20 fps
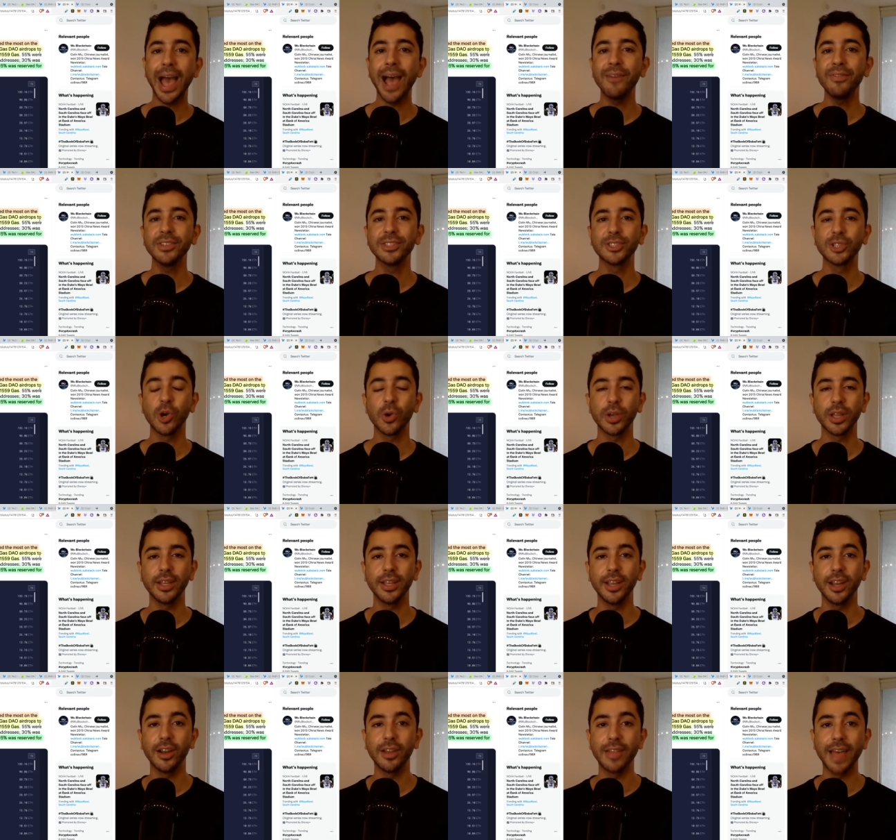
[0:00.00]
have this token
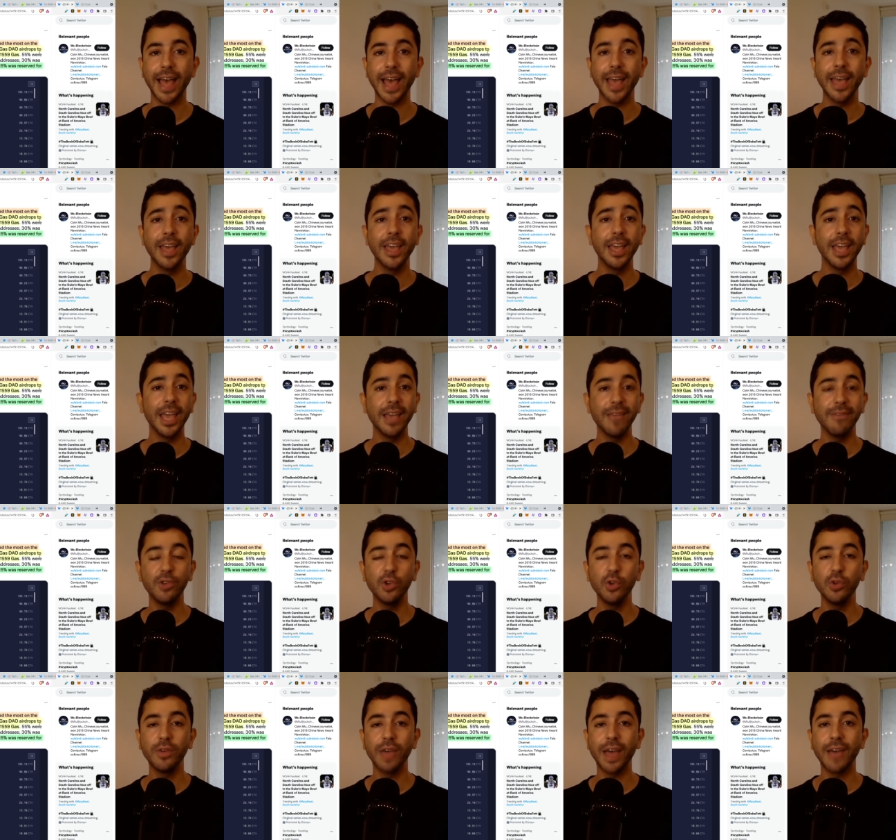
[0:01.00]
here that if
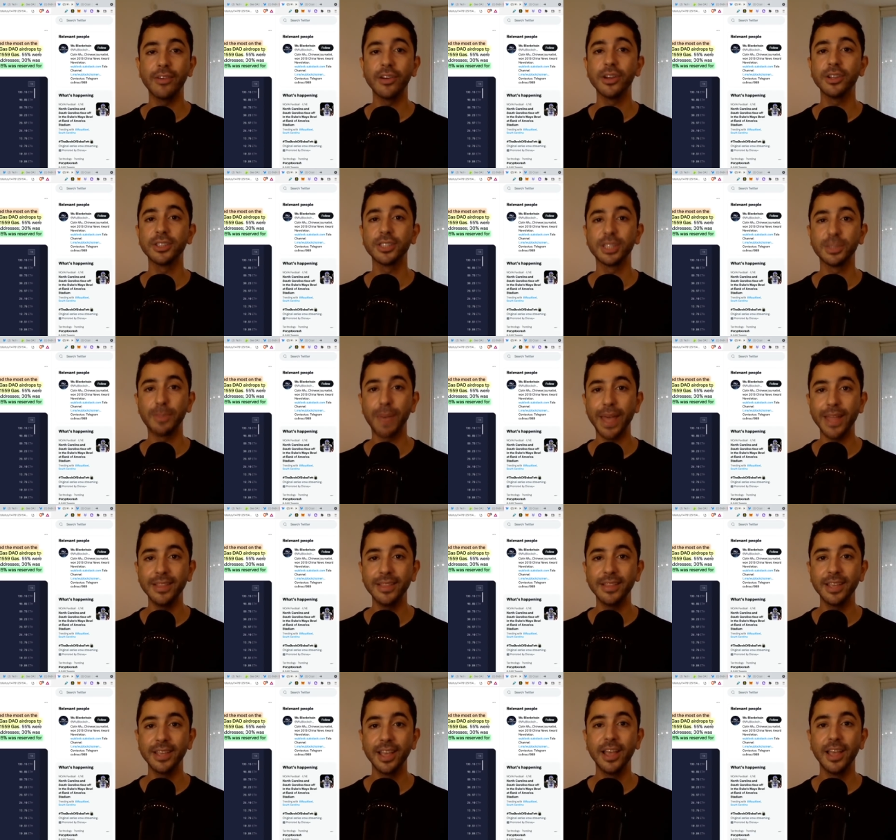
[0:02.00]
you've ever
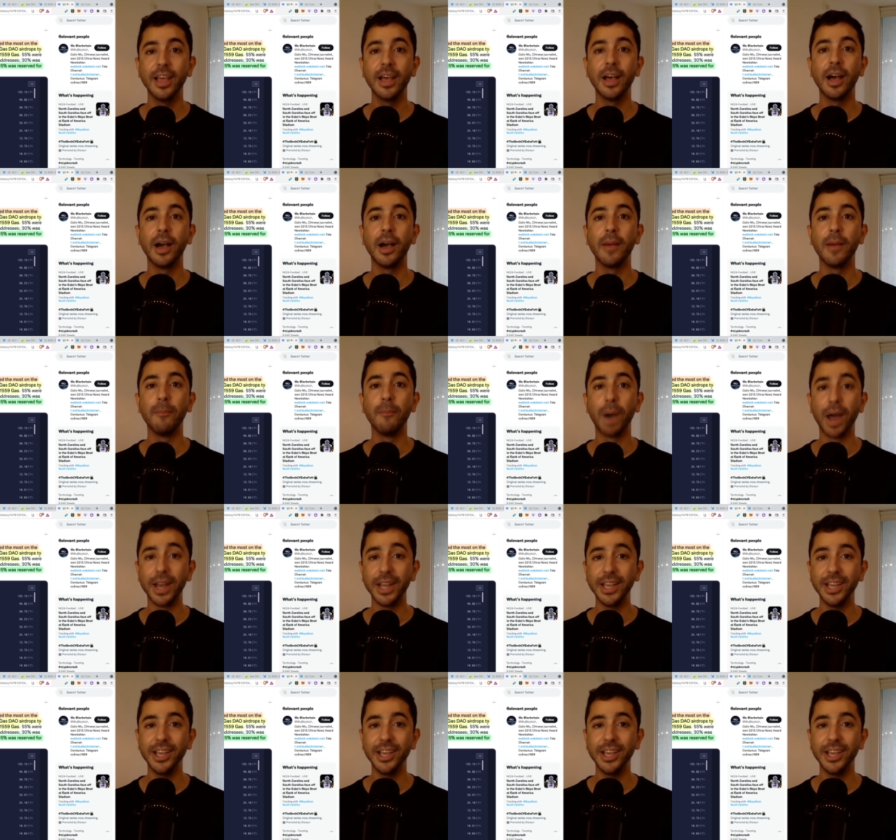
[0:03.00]
spent
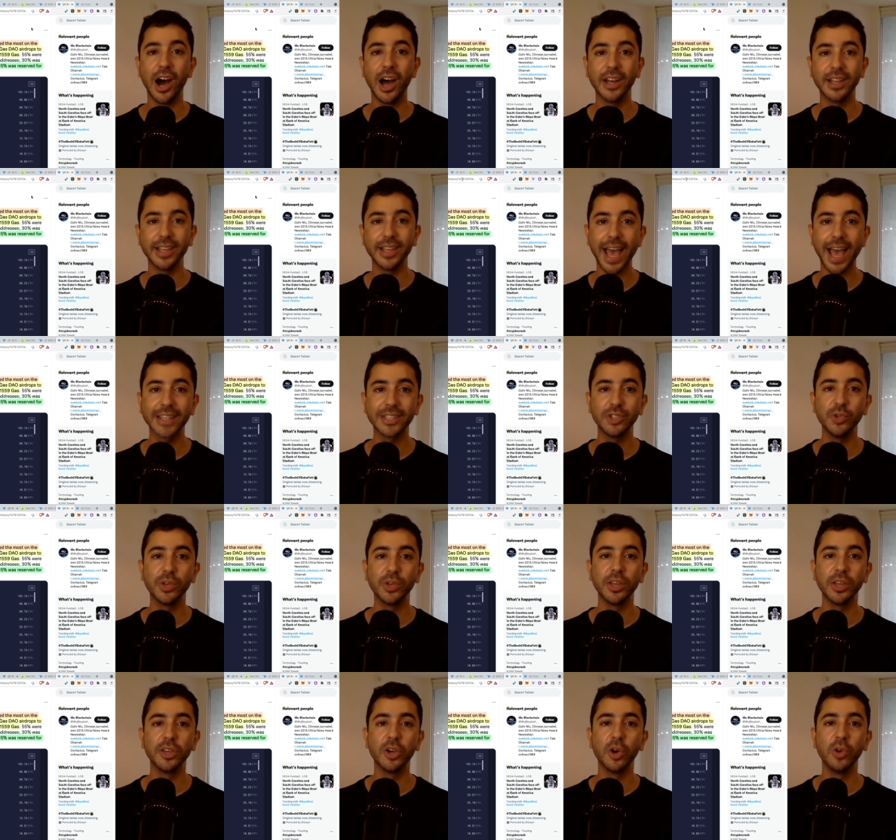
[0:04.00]
money on gas, you
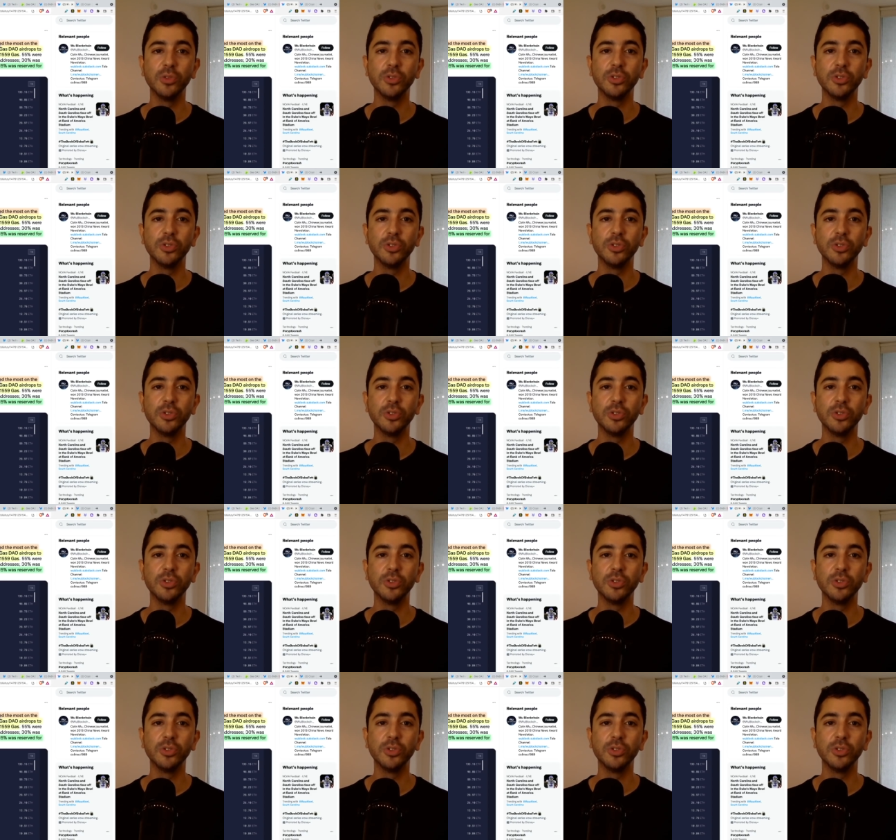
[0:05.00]
can go